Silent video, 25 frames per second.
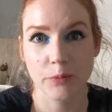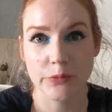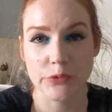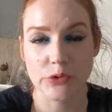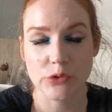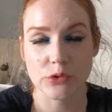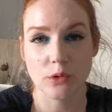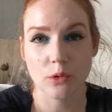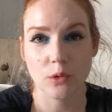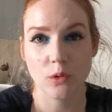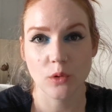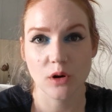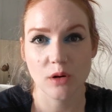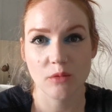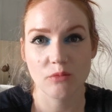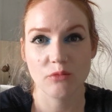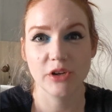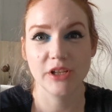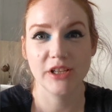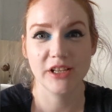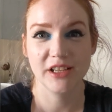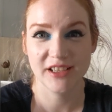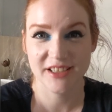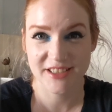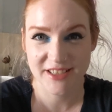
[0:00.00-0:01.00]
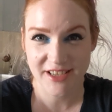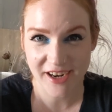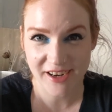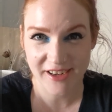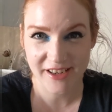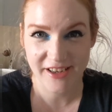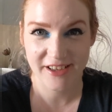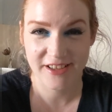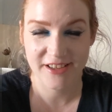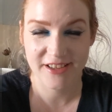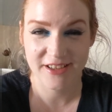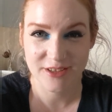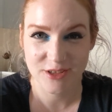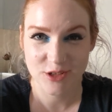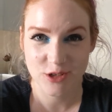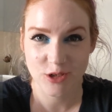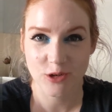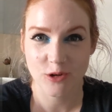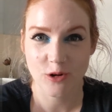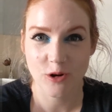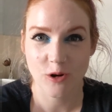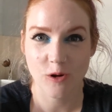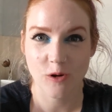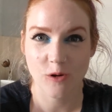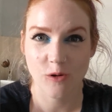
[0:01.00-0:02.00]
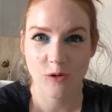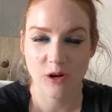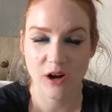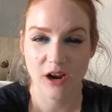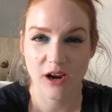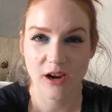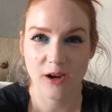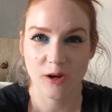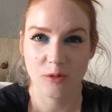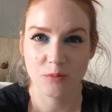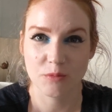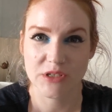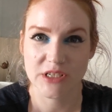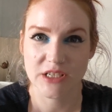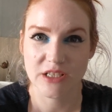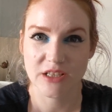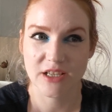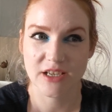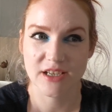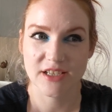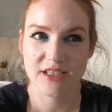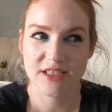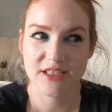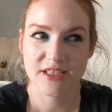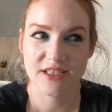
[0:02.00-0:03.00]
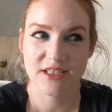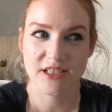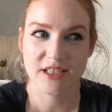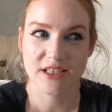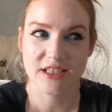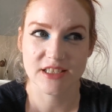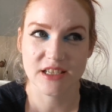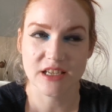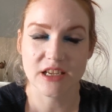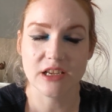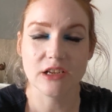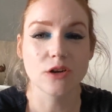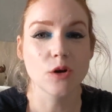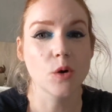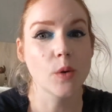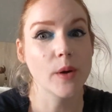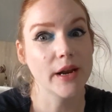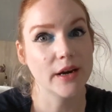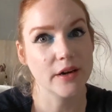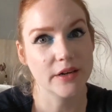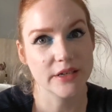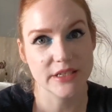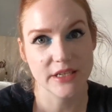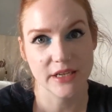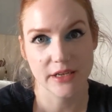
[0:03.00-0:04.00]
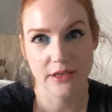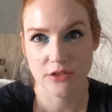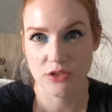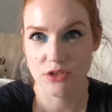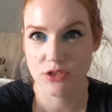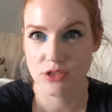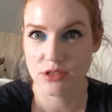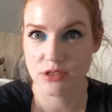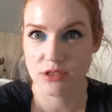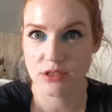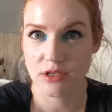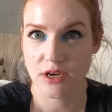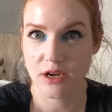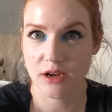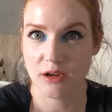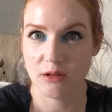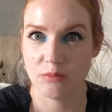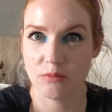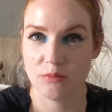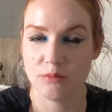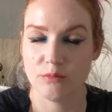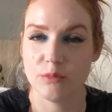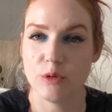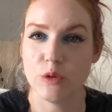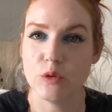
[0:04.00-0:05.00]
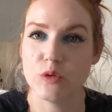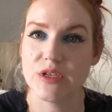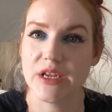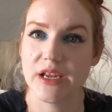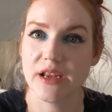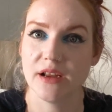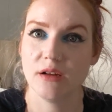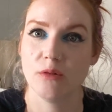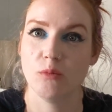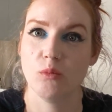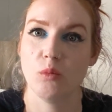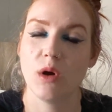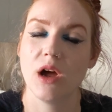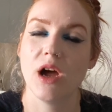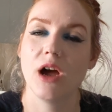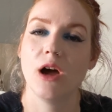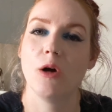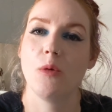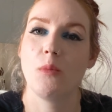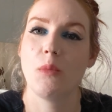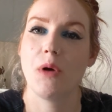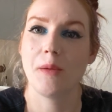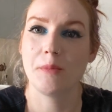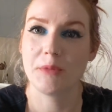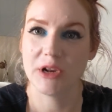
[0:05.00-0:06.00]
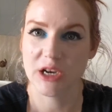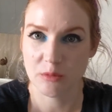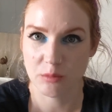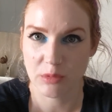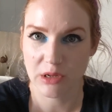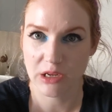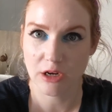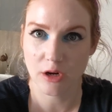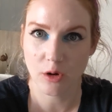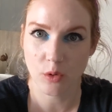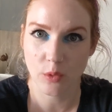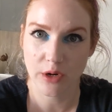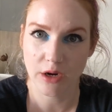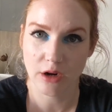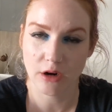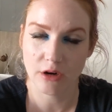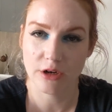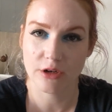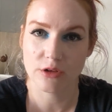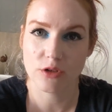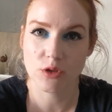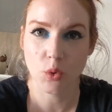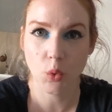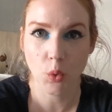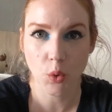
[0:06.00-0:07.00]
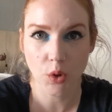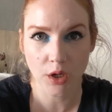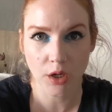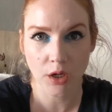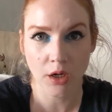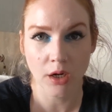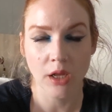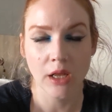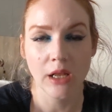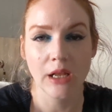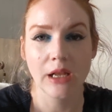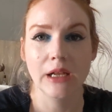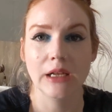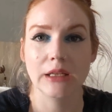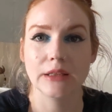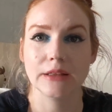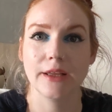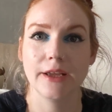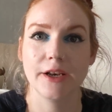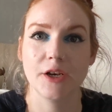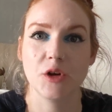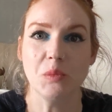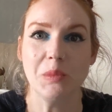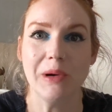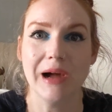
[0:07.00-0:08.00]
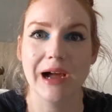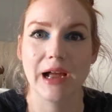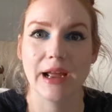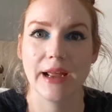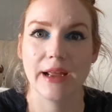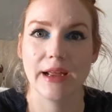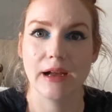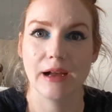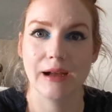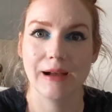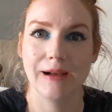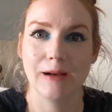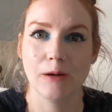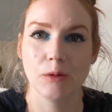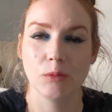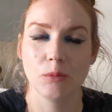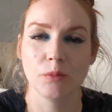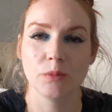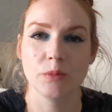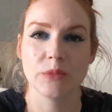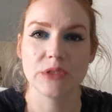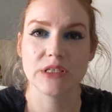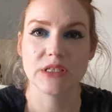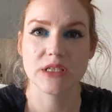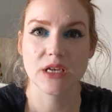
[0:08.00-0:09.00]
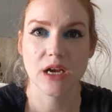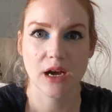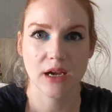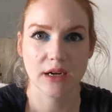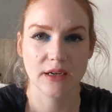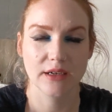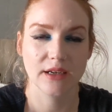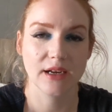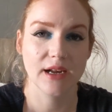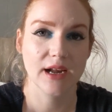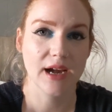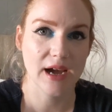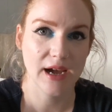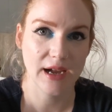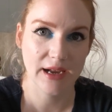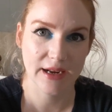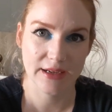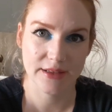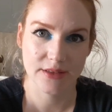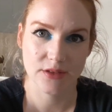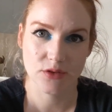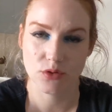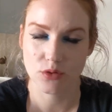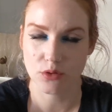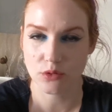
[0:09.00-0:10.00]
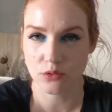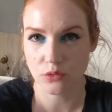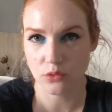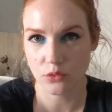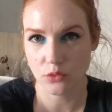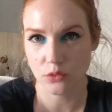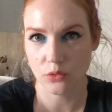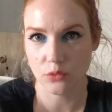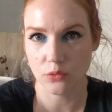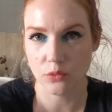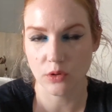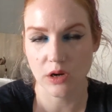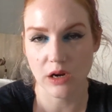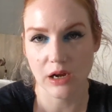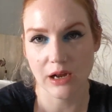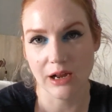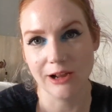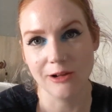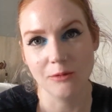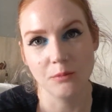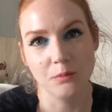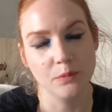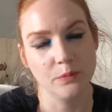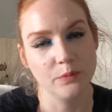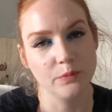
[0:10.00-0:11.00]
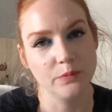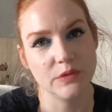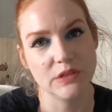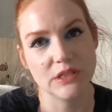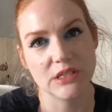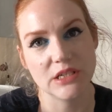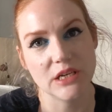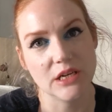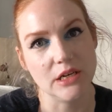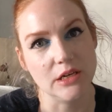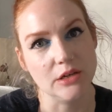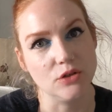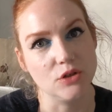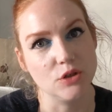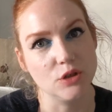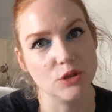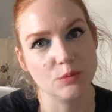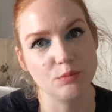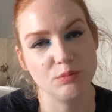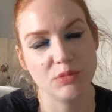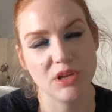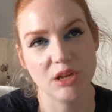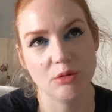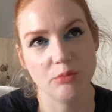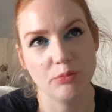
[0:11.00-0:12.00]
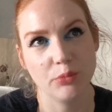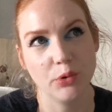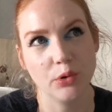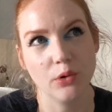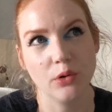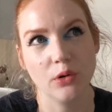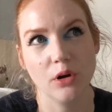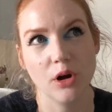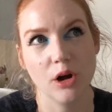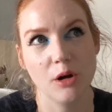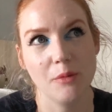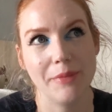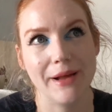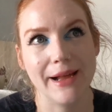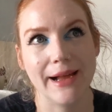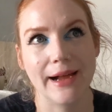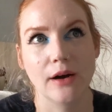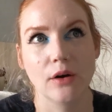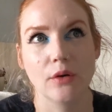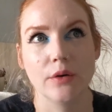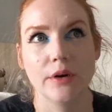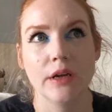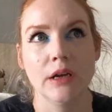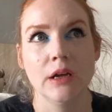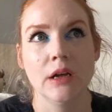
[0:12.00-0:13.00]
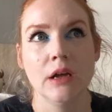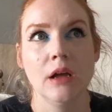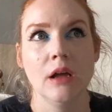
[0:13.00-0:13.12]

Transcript: So I'm really excited to go to this eco-heritage museum. I'm going to be going on a tour led by San guides who teach people about